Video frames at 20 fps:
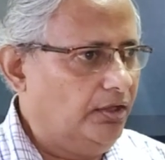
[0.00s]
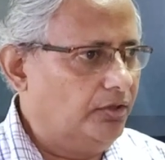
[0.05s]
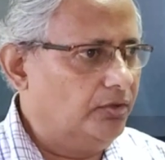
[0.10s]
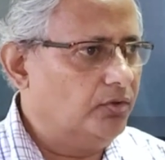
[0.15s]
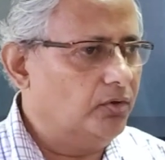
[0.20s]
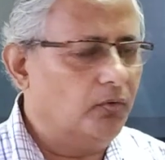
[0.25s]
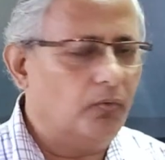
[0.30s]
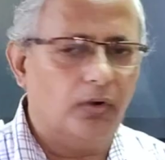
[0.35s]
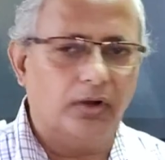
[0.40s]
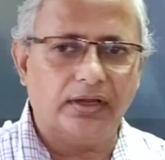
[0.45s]
You
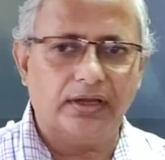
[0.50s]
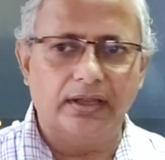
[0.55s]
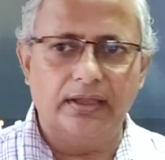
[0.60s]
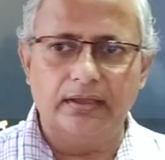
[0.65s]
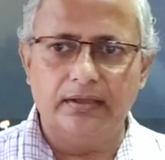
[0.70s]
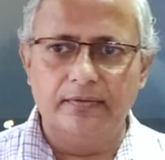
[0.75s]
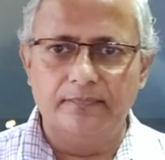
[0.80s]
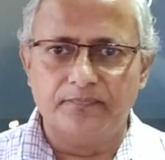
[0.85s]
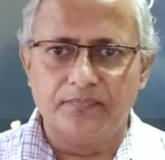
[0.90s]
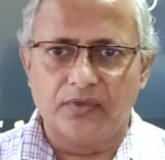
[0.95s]
know what,
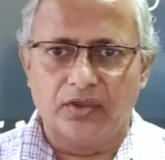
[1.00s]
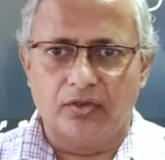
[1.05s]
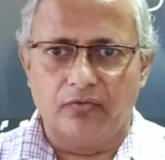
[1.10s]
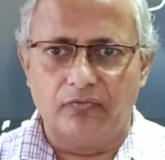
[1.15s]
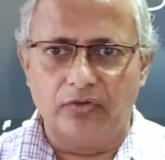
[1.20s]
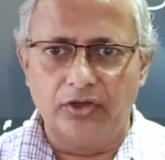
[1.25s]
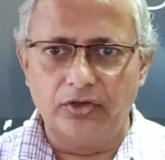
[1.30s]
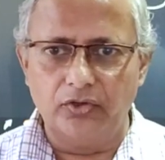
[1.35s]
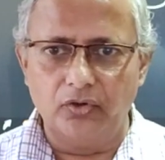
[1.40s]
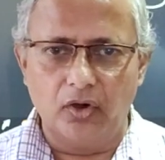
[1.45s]
like
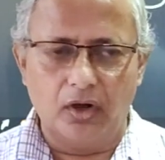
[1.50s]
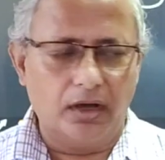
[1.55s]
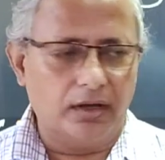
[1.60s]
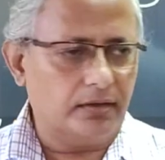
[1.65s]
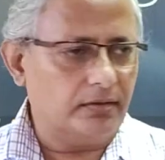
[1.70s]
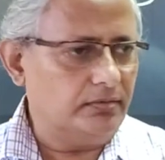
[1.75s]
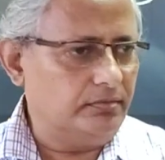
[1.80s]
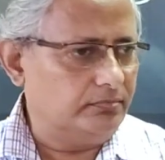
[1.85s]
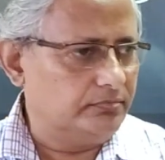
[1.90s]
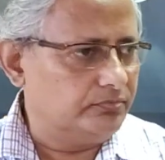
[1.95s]
when you
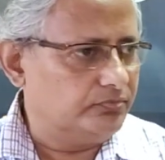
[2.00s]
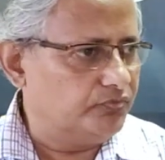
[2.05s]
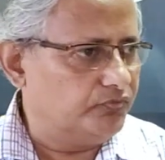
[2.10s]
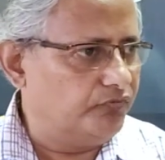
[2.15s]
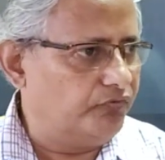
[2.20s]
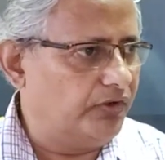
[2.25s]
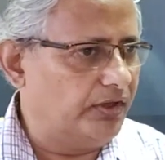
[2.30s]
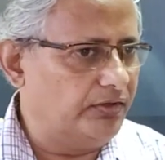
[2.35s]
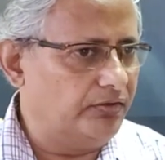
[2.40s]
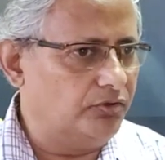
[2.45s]
are
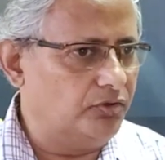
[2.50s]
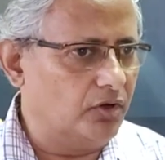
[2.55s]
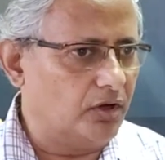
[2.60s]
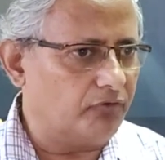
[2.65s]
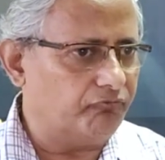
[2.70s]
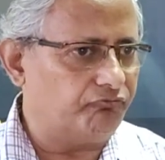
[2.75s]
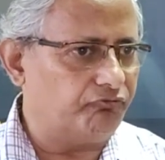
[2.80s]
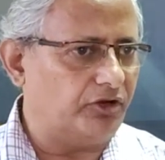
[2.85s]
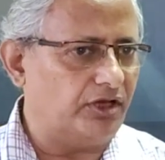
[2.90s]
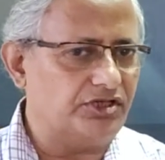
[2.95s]
when you
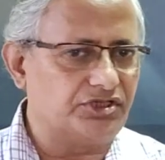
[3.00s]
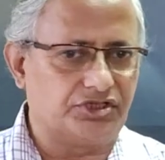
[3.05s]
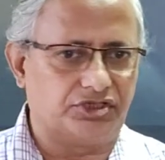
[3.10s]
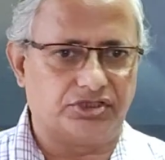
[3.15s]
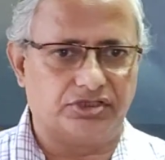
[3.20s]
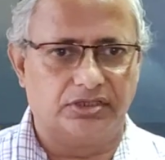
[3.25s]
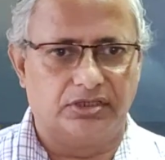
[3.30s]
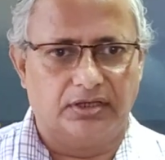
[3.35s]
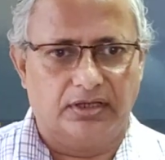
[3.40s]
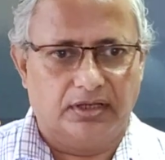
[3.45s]
are
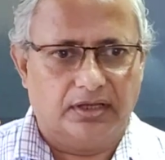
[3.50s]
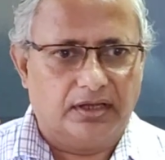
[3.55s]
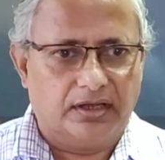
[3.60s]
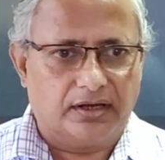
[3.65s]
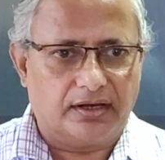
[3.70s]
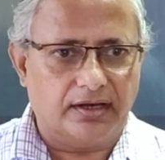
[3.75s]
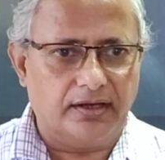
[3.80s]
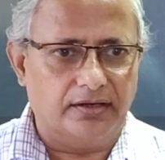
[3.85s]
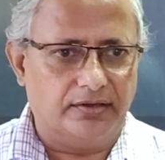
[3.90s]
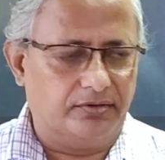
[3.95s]
fresh,
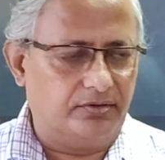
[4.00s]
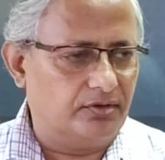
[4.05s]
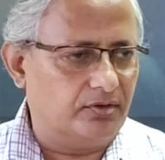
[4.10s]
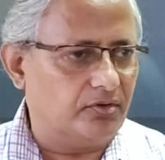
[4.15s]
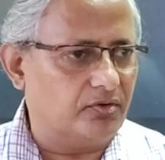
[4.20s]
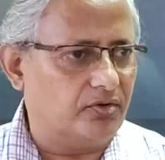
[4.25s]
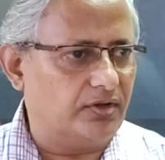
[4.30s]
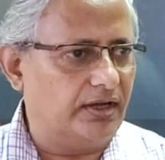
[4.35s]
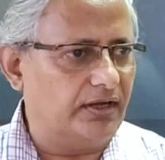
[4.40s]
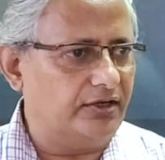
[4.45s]
right?
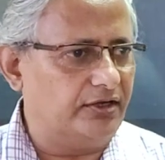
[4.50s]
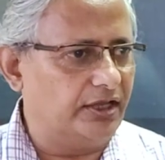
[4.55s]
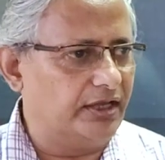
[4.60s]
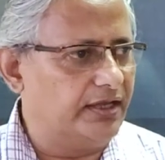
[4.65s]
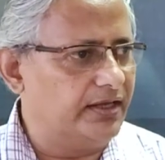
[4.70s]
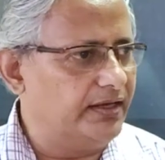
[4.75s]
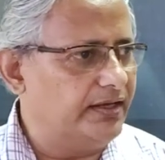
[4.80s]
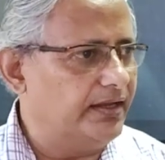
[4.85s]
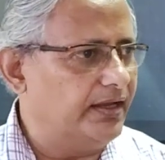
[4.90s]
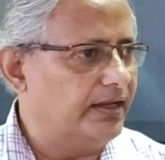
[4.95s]
Get
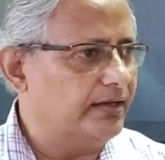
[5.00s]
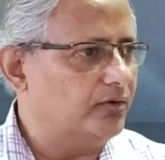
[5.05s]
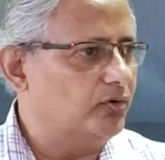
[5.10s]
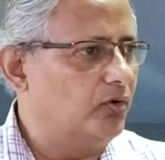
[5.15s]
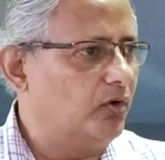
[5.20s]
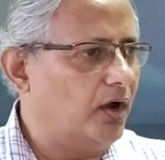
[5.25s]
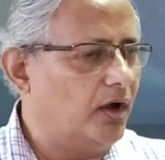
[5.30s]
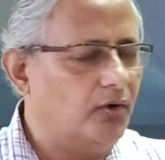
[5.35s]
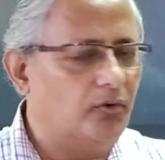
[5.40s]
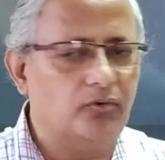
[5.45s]
degree and
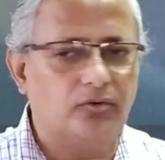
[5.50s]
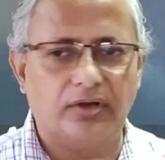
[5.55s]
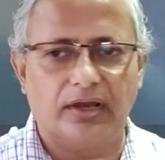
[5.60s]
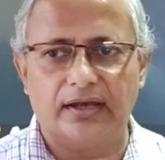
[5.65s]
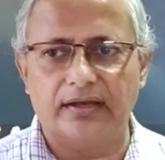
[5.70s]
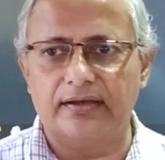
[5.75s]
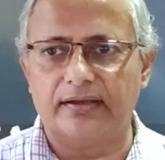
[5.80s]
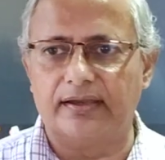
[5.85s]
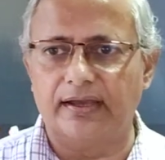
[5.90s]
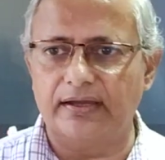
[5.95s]
go out
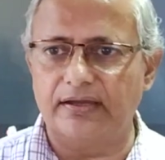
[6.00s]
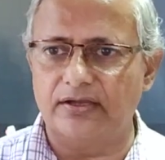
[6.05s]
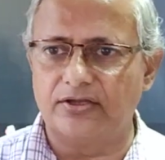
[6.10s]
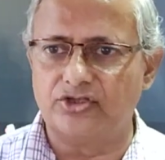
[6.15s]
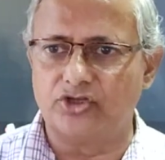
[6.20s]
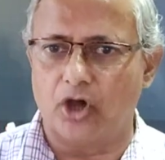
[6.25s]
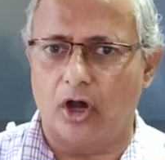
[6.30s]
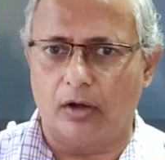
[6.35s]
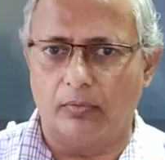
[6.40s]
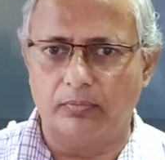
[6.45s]
and get a
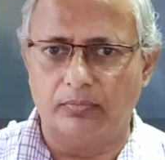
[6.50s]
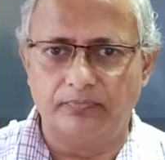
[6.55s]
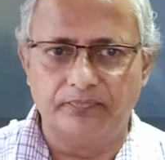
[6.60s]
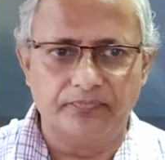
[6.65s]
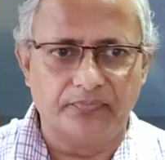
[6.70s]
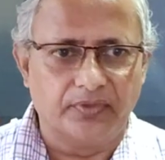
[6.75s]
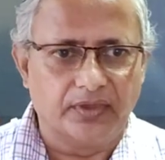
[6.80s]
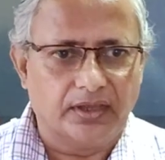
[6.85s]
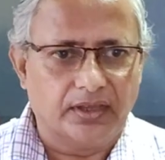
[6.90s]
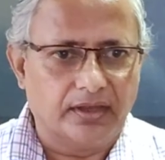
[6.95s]
job,
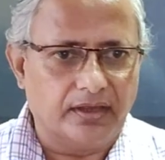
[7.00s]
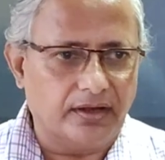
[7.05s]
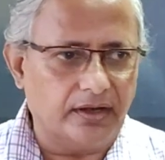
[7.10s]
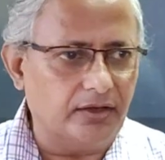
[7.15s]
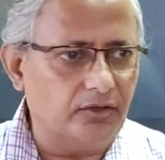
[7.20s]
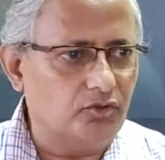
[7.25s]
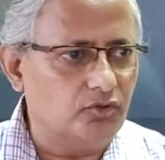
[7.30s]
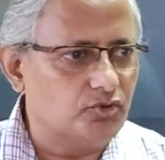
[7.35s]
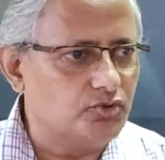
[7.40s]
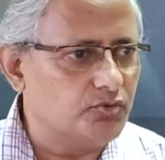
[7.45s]

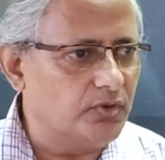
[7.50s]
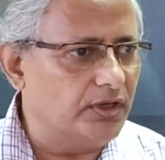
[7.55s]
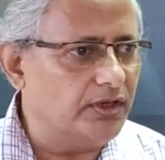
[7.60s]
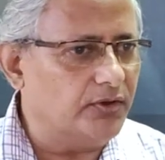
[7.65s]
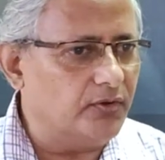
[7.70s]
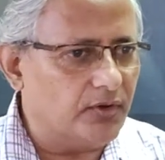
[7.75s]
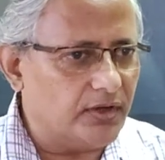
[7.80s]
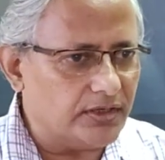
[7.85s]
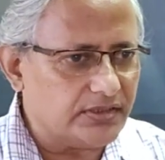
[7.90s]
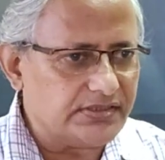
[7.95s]
right? Usually
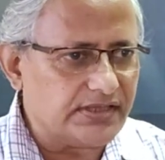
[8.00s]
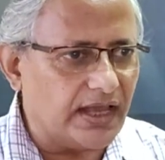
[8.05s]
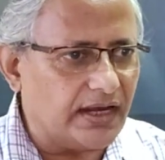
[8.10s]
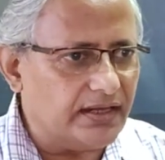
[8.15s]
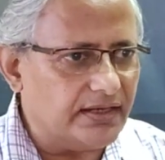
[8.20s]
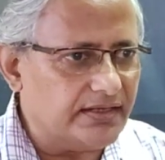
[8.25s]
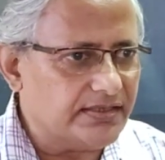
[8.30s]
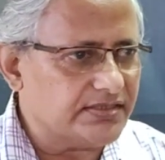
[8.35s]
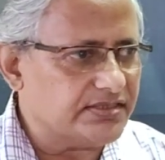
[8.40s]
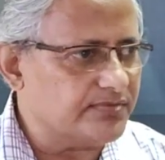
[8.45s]
your
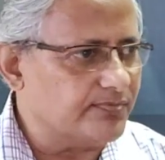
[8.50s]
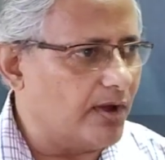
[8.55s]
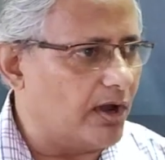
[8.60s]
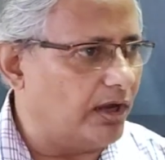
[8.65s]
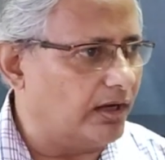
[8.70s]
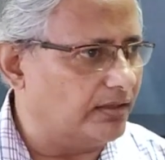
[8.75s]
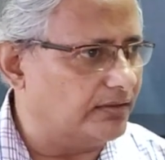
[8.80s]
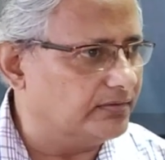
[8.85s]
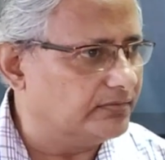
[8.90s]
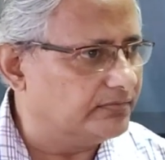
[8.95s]
salary is small,